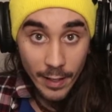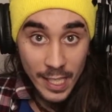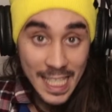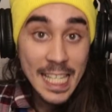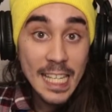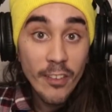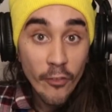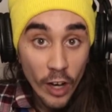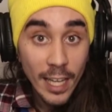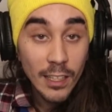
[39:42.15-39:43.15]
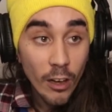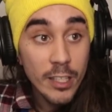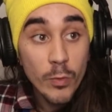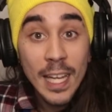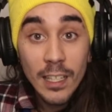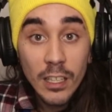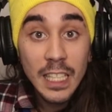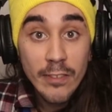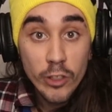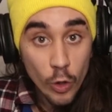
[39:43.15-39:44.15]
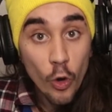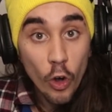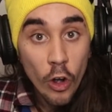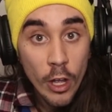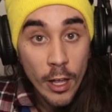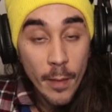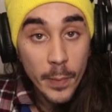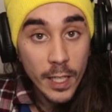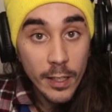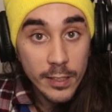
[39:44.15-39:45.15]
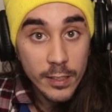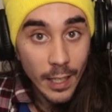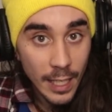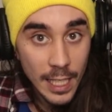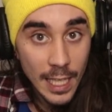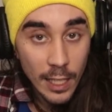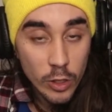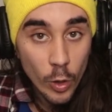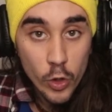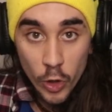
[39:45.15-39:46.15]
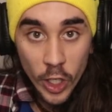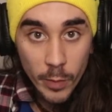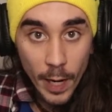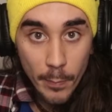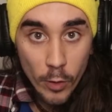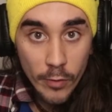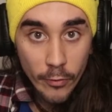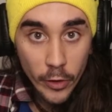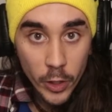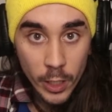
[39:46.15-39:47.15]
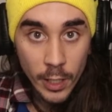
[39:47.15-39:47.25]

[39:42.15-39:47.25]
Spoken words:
He fucking lost it. We had to leave school because he got so triggered by bird flu.